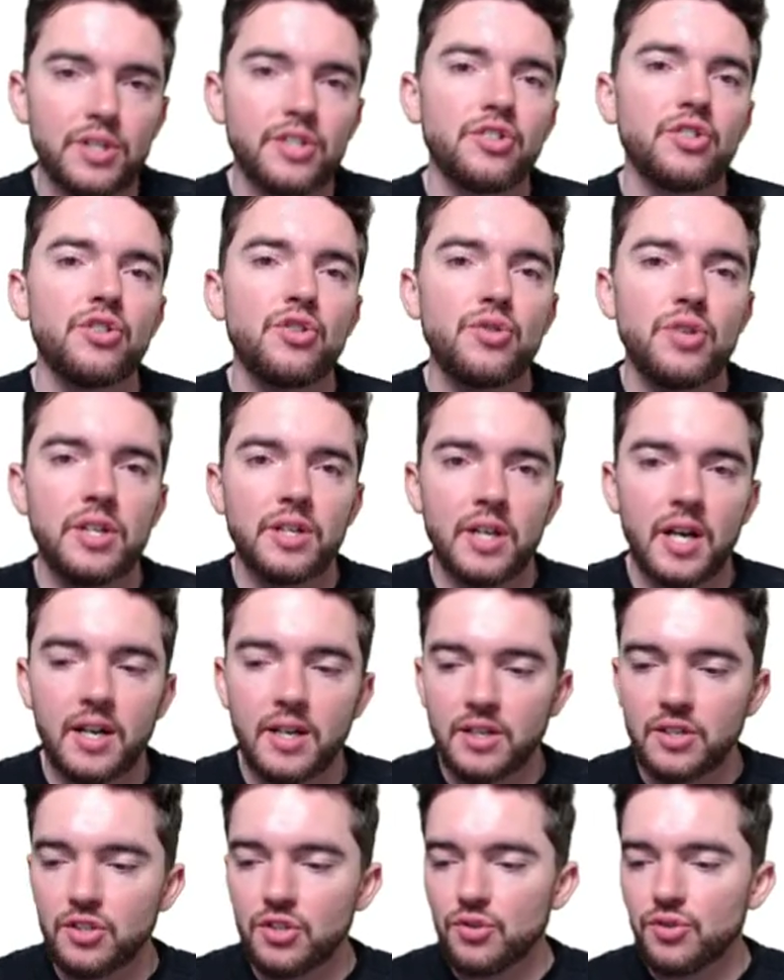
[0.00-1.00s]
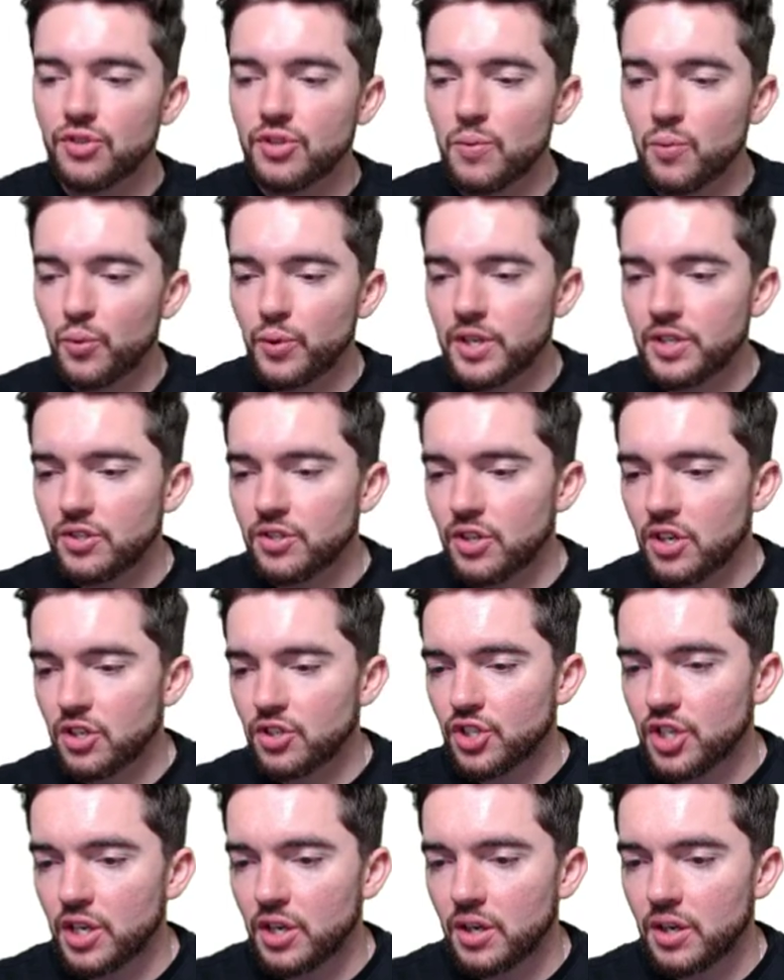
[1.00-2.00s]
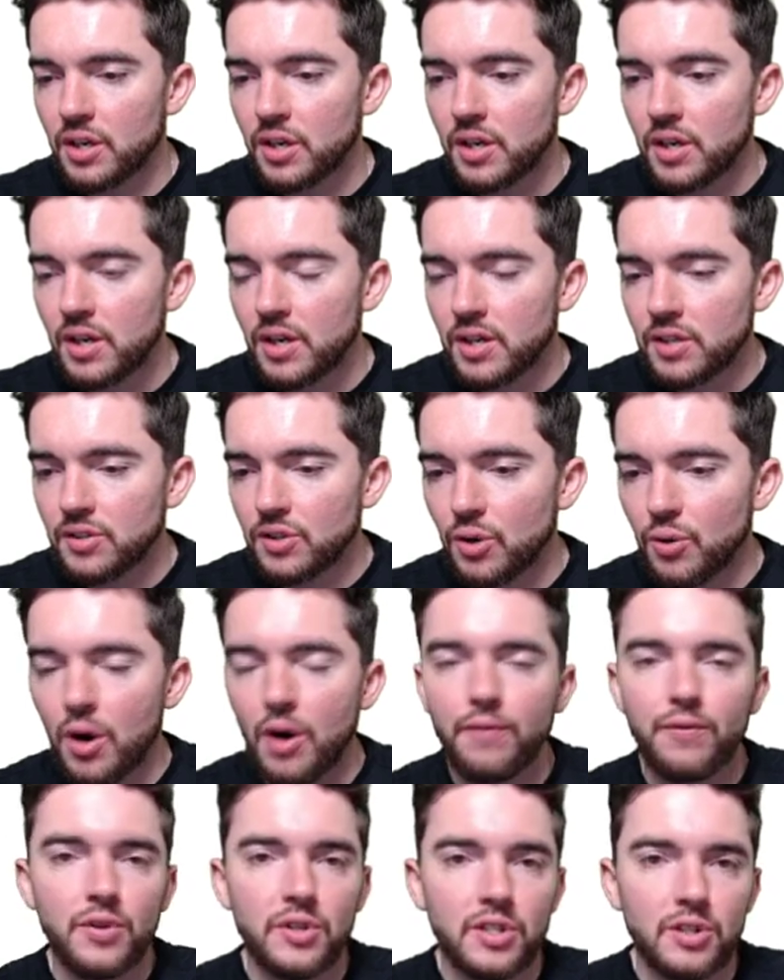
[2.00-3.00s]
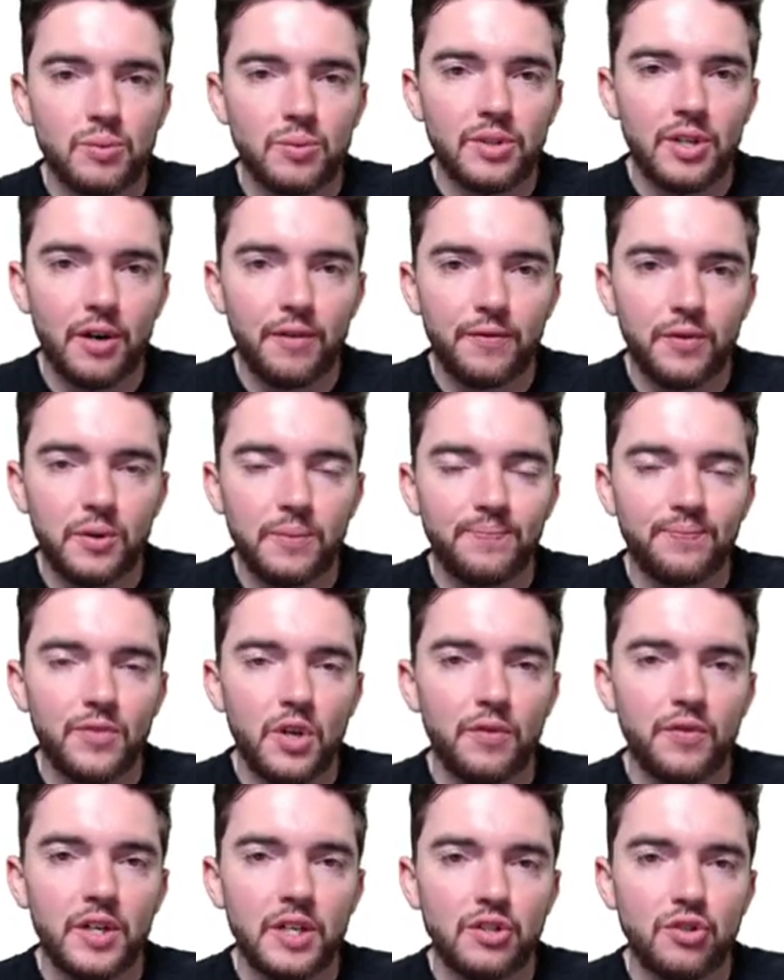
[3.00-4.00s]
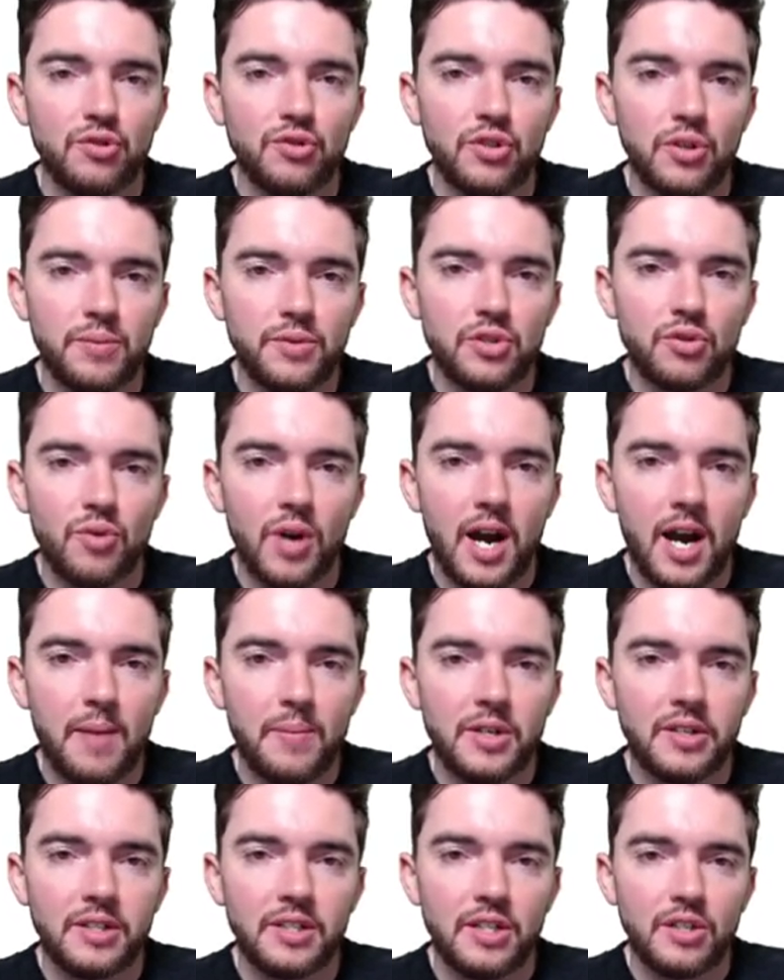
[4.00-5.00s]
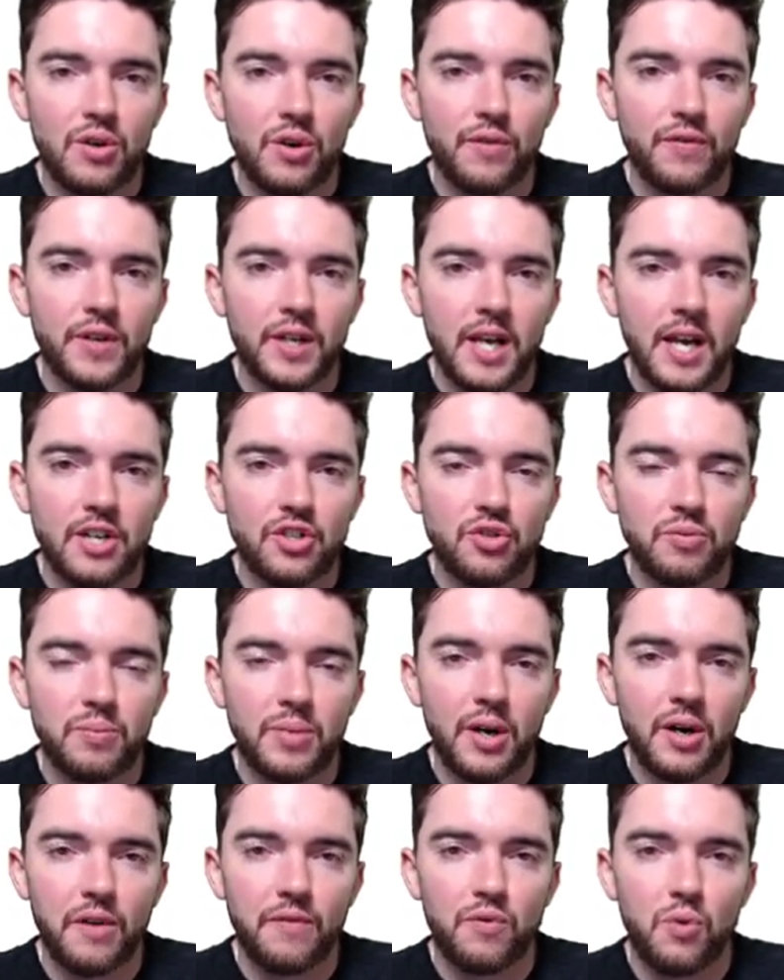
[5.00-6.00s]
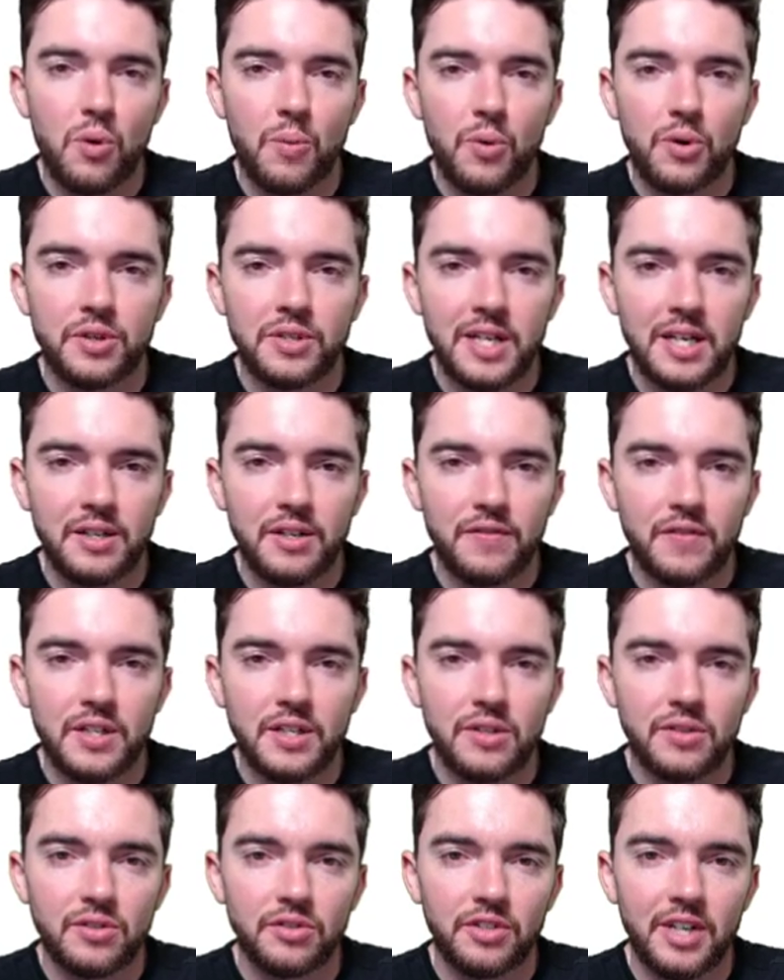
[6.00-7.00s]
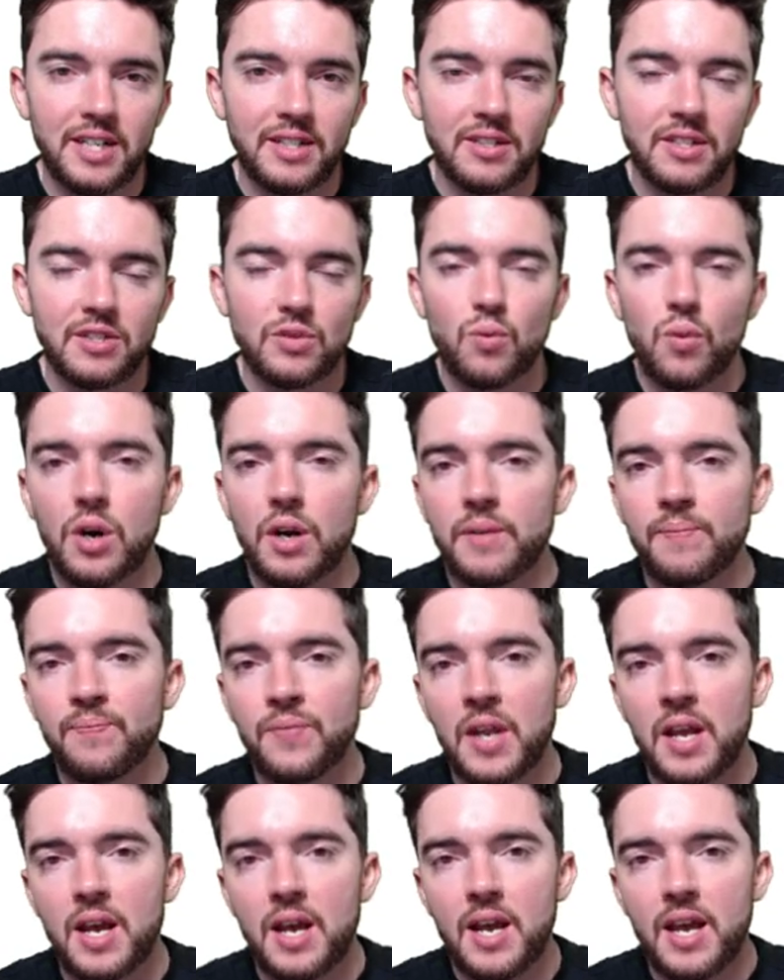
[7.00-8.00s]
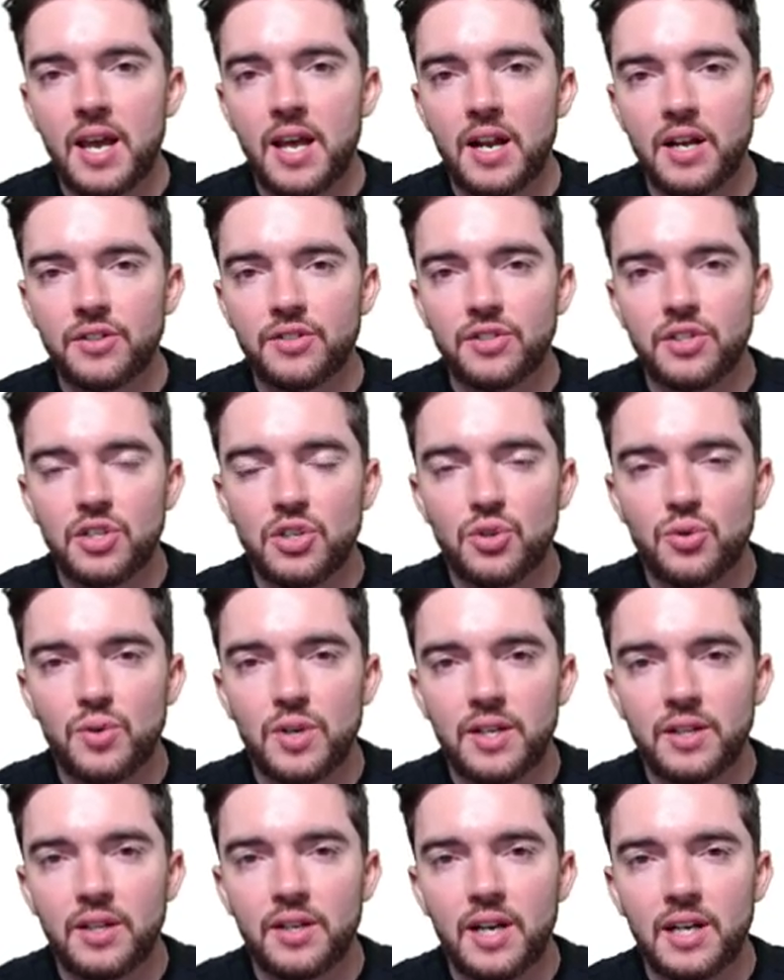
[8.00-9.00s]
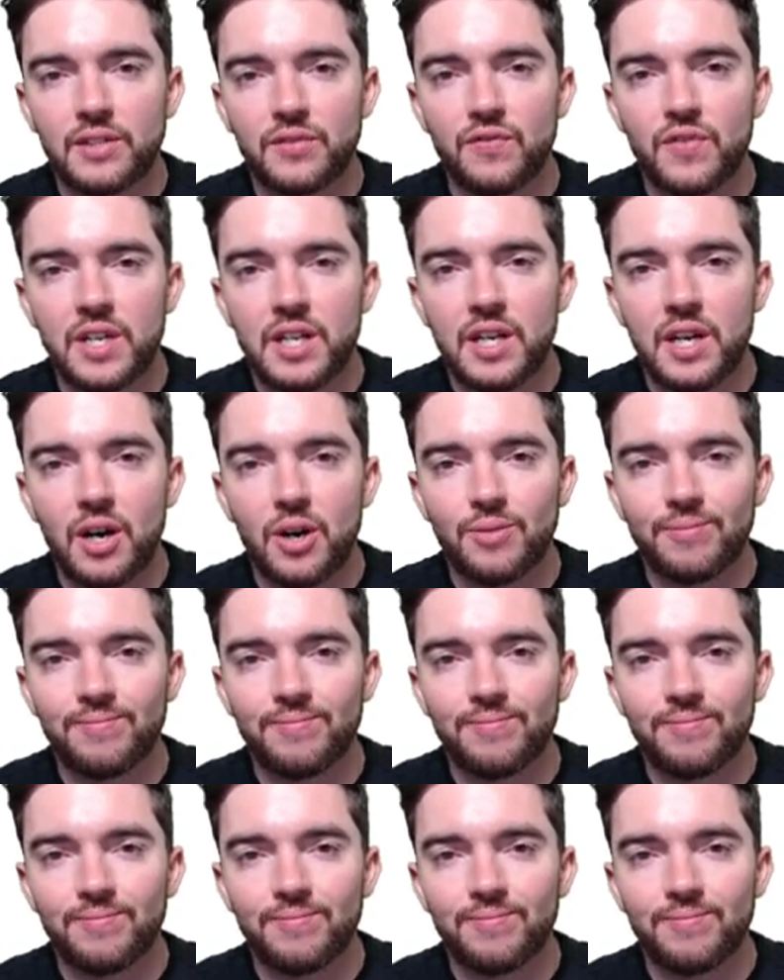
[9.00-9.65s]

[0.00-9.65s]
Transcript: so you can kind of do some research here. So hopefully this was helpful. Don't forget to subscribe and click the notification bell if you want more daily videos like this one. And I'll see you in the next video.